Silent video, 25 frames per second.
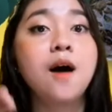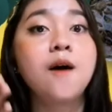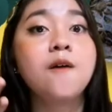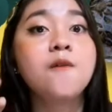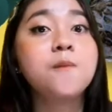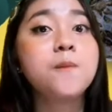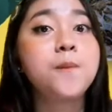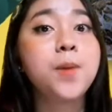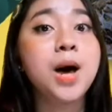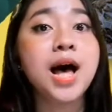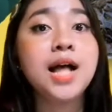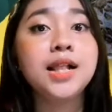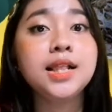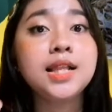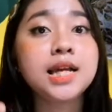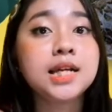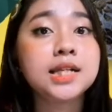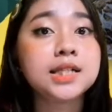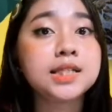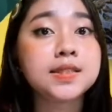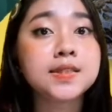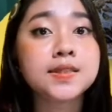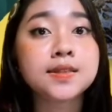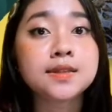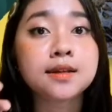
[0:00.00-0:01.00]

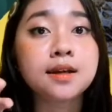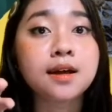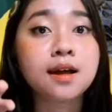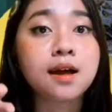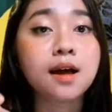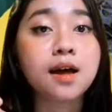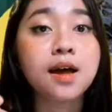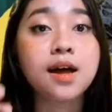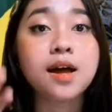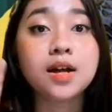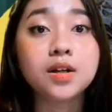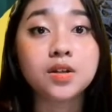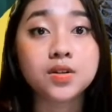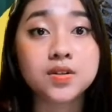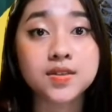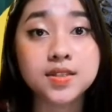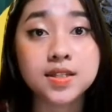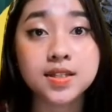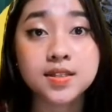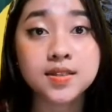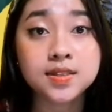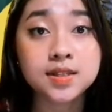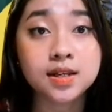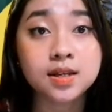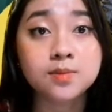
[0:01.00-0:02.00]
balance
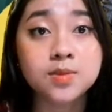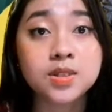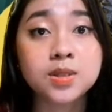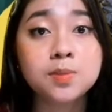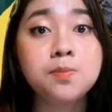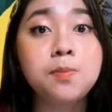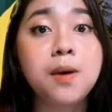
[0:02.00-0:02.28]
ecosystems